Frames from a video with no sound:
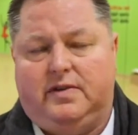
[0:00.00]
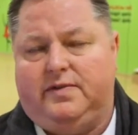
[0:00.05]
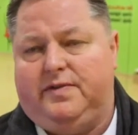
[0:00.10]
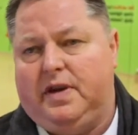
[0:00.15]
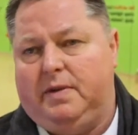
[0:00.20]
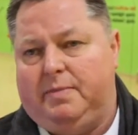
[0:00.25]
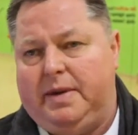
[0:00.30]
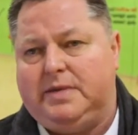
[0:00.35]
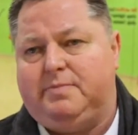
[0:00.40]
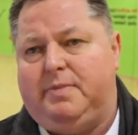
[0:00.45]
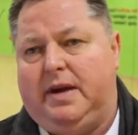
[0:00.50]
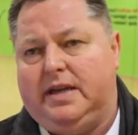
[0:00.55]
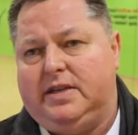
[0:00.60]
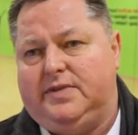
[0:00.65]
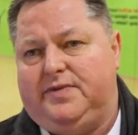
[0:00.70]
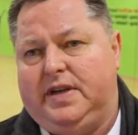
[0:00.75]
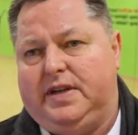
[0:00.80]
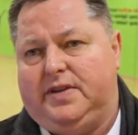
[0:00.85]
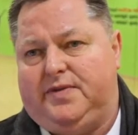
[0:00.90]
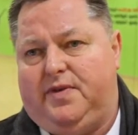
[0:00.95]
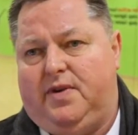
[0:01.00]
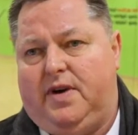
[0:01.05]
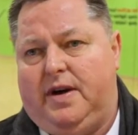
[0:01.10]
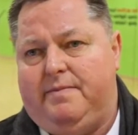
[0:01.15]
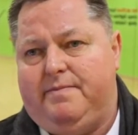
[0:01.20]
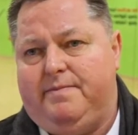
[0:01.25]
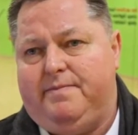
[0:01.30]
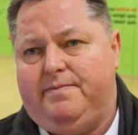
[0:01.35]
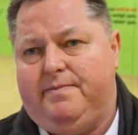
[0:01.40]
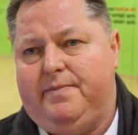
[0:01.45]
the best place for this fight,
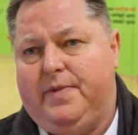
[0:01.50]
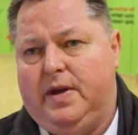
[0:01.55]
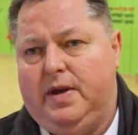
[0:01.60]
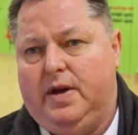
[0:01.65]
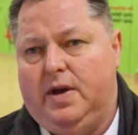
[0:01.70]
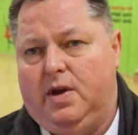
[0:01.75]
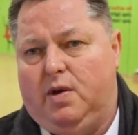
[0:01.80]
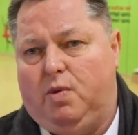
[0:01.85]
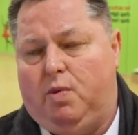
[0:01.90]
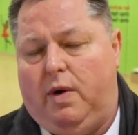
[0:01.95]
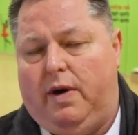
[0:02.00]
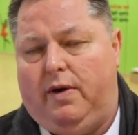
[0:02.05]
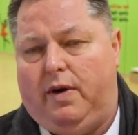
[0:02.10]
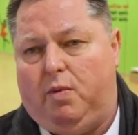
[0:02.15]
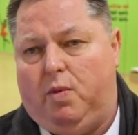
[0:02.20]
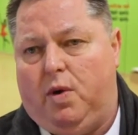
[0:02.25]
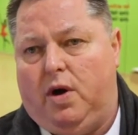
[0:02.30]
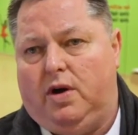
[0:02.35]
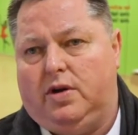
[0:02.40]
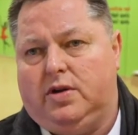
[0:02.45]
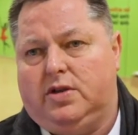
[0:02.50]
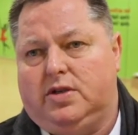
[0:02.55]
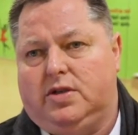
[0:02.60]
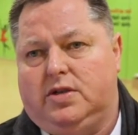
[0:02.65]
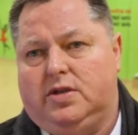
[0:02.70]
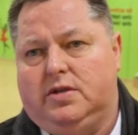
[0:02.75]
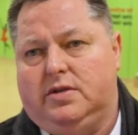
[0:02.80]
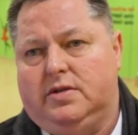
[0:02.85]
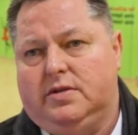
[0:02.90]
where it works.